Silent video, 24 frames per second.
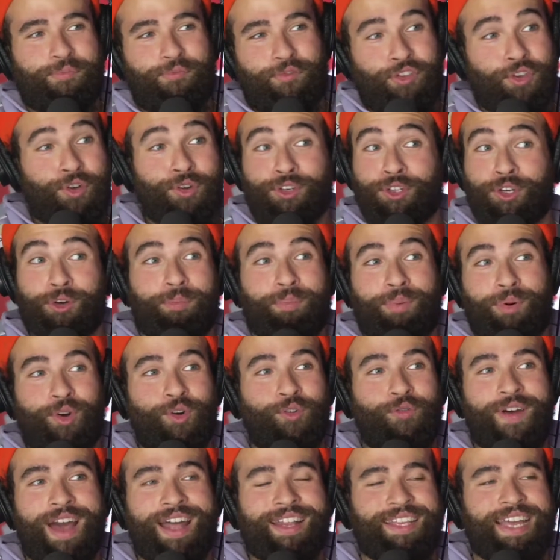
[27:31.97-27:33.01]

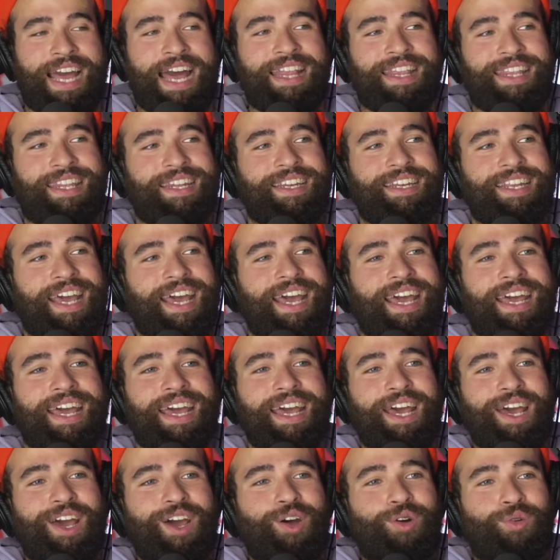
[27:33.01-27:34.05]
future-proof at the end of the day.
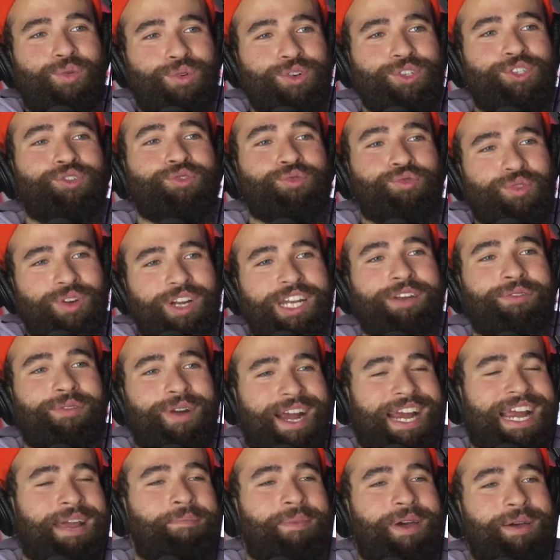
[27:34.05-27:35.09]
Would you really
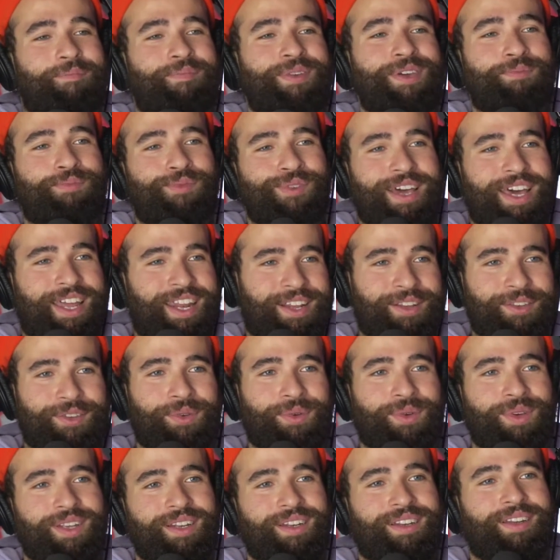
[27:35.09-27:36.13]
recommend people get
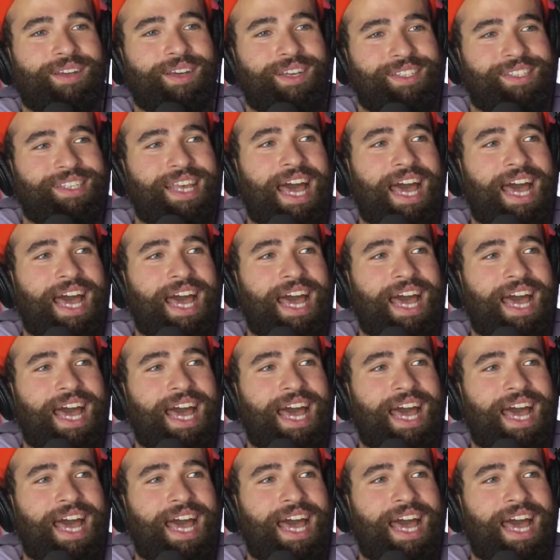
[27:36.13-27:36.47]
into it? Because